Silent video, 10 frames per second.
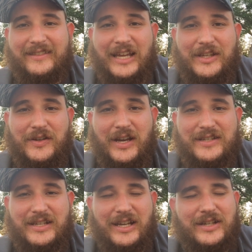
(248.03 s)
Thank you
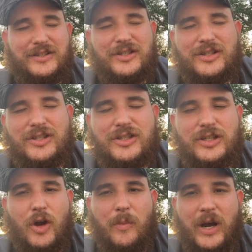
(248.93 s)
guys again
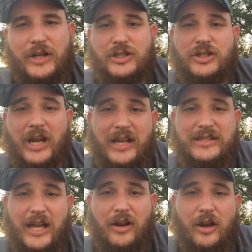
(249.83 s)
so much. Check
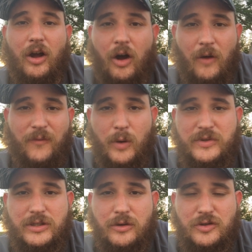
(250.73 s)
us out on all
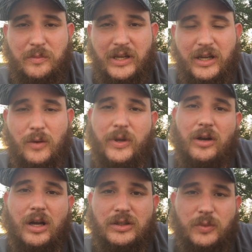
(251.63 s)
forms of social media. We
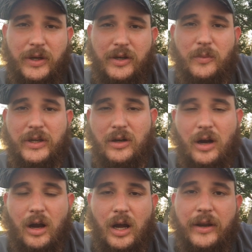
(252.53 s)
are on Twitter, we are
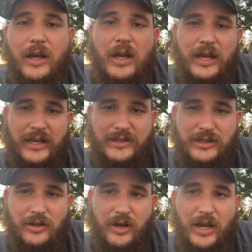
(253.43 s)
on
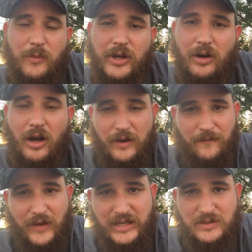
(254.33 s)
Instagram, we are on
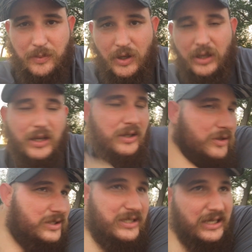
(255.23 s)
Facebook.
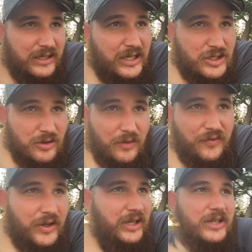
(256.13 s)
You can see additional
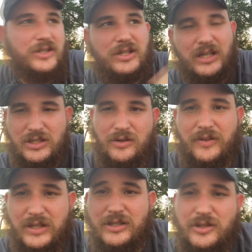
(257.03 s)
footage, additional
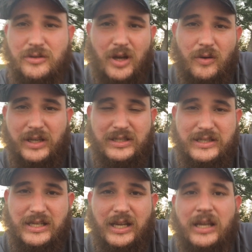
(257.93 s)
things that you don't get to
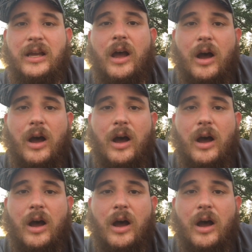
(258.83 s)
see